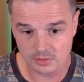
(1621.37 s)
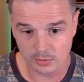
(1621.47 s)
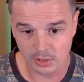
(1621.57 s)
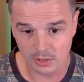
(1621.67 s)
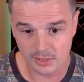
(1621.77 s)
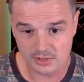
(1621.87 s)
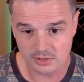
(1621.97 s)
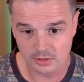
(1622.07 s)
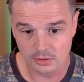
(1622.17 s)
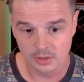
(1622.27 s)

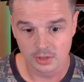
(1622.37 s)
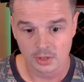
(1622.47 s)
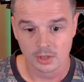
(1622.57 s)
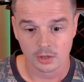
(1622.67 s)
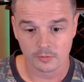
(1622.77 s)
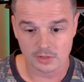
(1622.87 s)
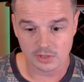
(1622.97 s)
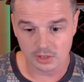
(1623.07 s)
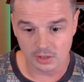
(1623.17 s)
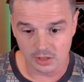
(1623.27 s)
Pyromancer. Obviously
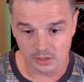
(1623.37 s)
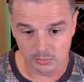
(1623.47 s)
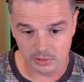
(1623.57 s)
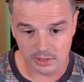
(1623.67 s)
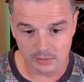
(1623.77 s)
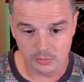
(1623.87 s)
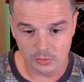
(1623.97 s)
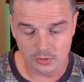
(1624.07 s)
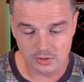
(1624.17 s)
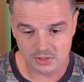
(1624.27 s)
the Blood
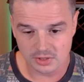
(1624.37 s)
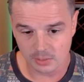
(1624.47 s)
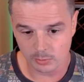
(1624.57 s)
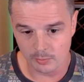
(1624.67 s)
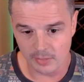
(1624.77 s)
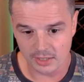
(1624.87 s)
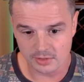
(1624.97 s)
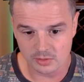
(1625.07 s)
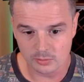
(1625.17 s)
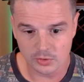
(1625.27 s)
Moons, a couple of Magus
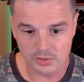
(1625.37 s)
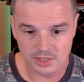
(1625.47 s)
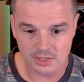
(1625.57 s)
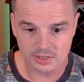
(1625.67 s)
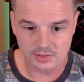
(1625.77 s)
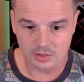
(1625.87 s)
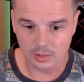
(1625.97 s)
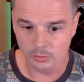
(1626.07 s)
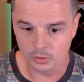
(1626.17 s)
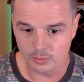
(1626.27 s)
of the Moons in the
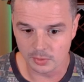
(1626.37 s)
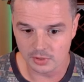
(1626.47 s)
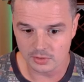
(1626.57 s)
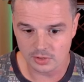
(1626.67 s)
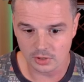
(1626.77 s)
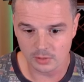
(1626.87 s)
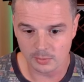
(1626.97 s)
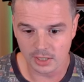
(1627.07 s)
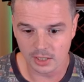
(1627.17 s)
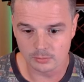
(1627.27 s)
sideboard to be concerned
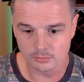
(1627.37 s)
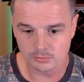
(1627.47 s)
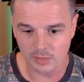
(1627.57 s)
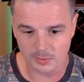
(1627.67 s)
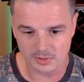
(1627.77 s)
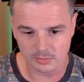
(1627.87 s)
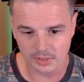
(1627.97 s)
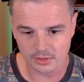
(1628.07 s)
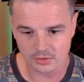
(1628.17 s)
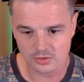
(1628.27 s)
about. Maybe some
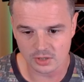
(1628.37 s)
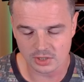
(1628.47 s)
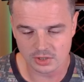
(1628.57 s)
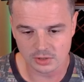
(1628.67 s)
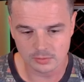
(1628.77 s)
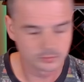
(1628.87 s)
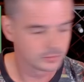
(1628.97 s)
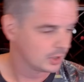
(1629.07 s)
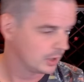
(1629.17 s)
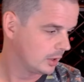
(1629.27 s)
land destruction.
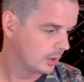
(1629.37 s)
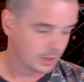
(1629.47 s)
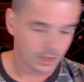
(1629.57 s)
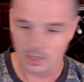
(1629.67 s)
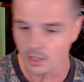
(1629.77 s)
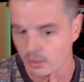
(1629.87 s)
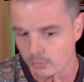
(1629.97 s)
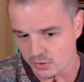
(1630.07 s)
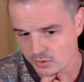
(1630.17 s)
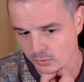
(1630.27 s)

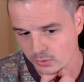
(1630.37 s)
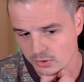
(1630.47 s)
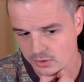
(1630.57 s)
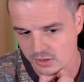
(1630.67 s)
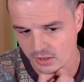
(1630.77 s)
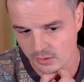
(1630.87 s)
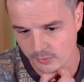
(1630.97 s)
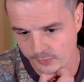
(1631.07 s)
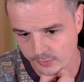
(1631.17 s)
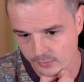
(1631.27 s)
Mostly we'll just
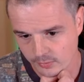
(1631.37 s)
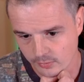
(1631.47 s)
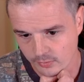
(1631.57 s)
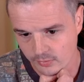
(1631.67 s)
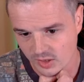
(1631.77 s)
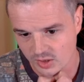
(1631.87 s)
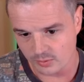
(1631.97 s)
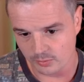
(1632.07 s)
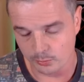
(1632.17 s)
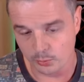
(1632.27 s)

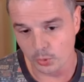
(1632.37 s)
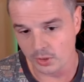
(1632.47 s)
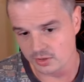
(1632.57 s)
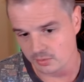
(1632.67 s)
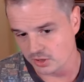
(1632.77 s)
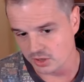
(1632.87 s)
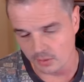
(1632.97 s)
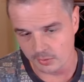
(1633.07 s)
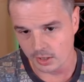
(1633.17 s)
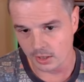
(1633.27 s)
board in some
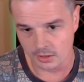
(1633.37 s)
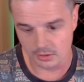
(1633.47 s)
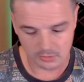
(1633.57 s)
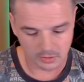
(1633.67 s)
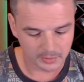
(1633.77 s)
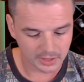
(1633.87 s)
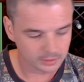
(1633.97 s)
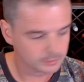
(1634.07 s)
enchantment hate and run it back.